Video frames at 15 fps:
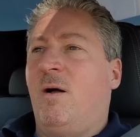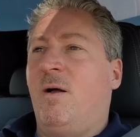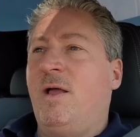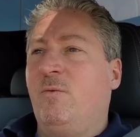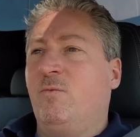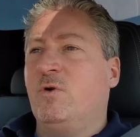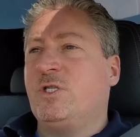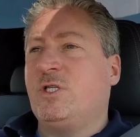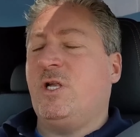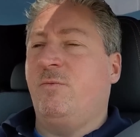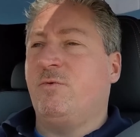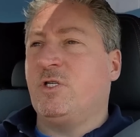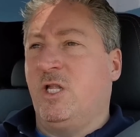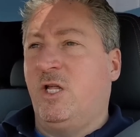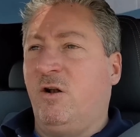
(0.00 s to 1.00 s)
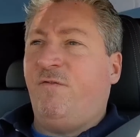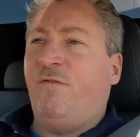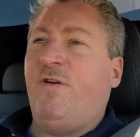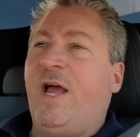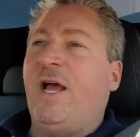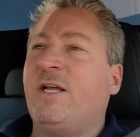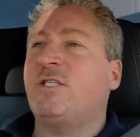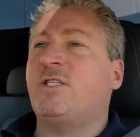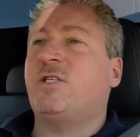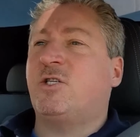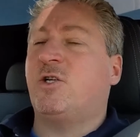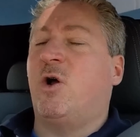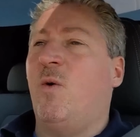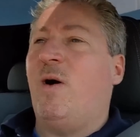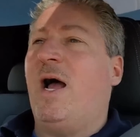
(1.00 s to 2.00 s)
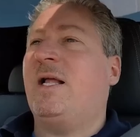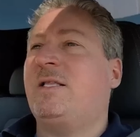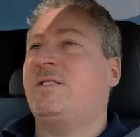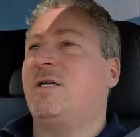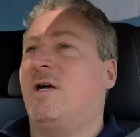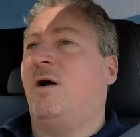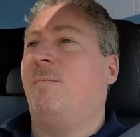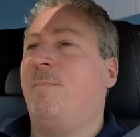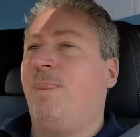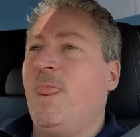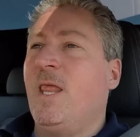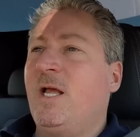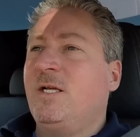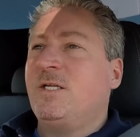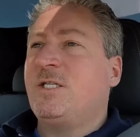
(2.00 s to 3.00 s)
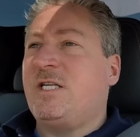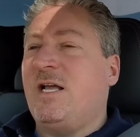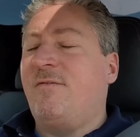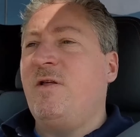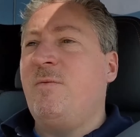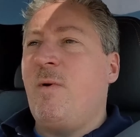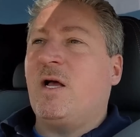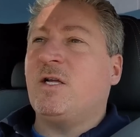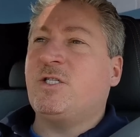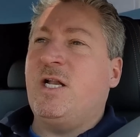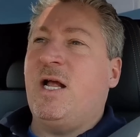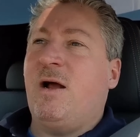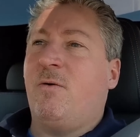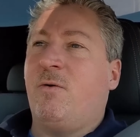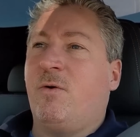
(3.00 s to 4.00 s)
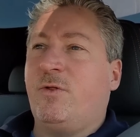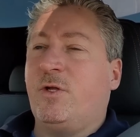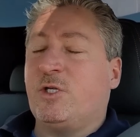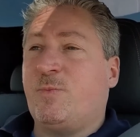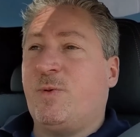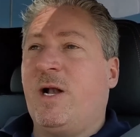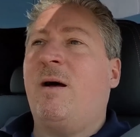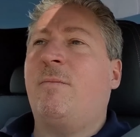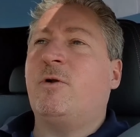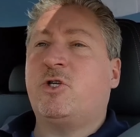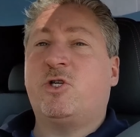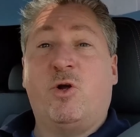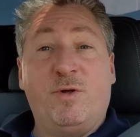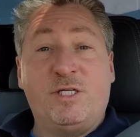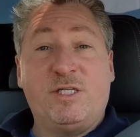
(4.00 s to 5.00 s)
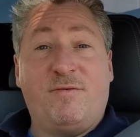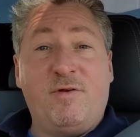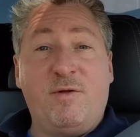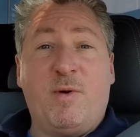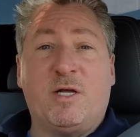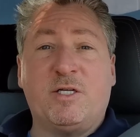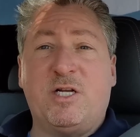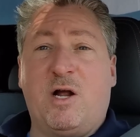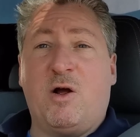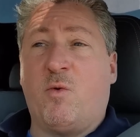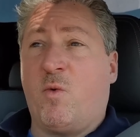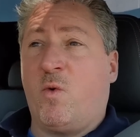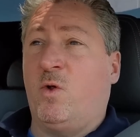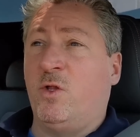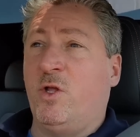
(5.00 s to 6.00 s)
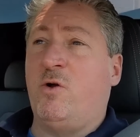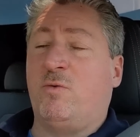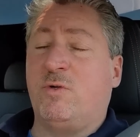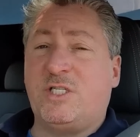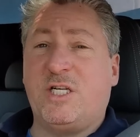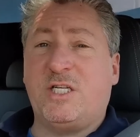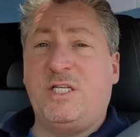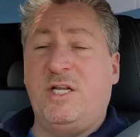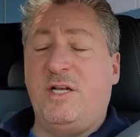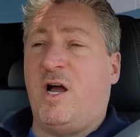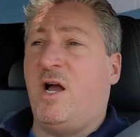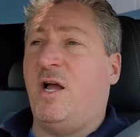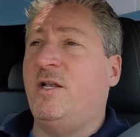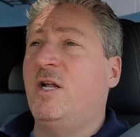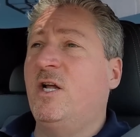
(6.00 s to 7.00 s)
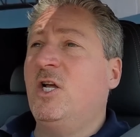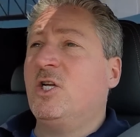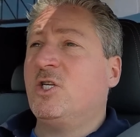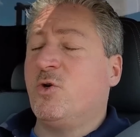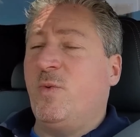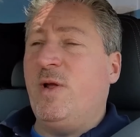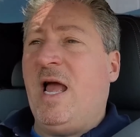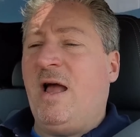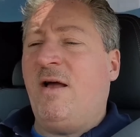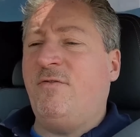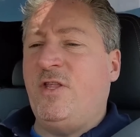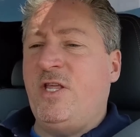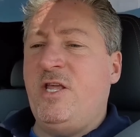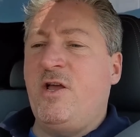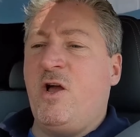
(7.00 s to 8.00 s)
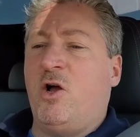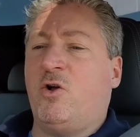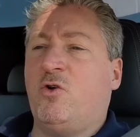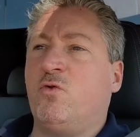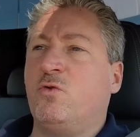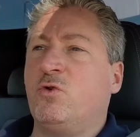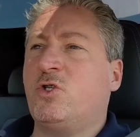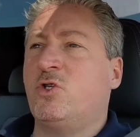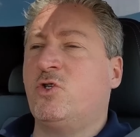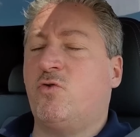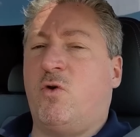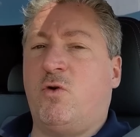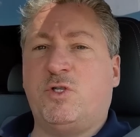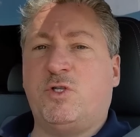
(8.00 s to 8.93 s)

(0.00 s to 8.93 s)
It was a little fast. So at 70 miles an hour, the speedometer showing 70 miles an hour, we're only going 69. So we have the cruise control